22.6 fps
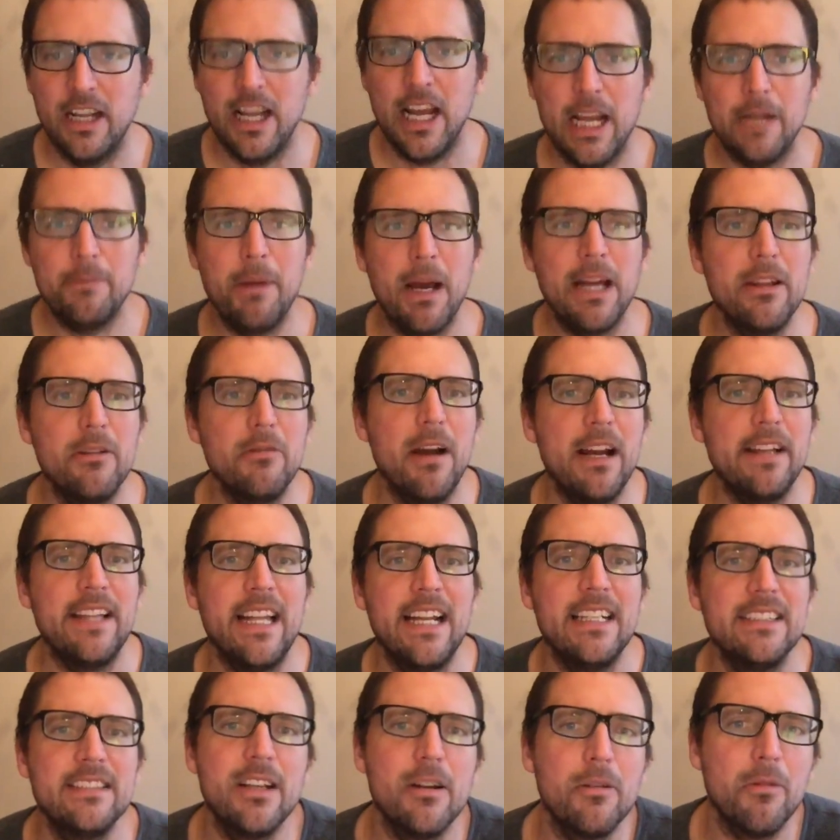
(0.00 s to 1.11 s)
And by the way, that
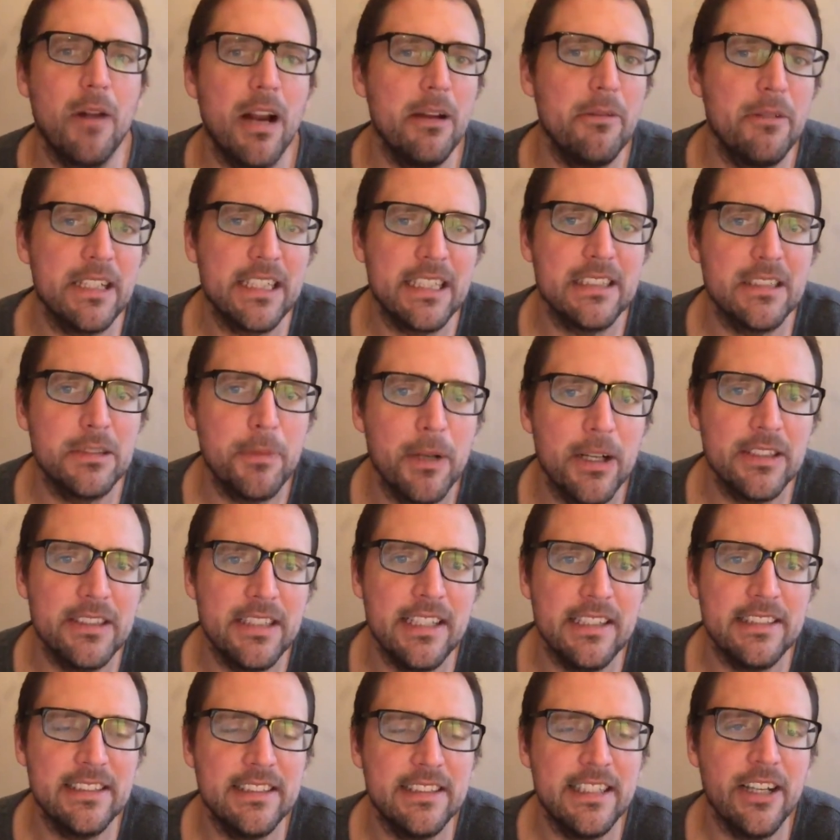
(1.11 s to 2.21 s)
isn't a right wing conspiracy
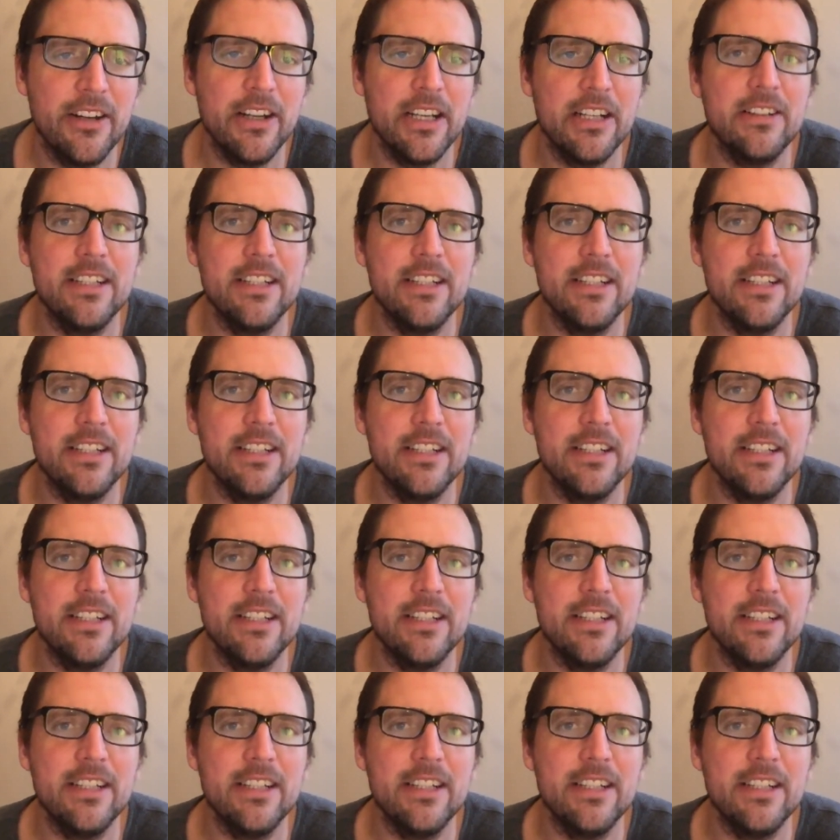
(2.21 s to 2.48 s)
theory.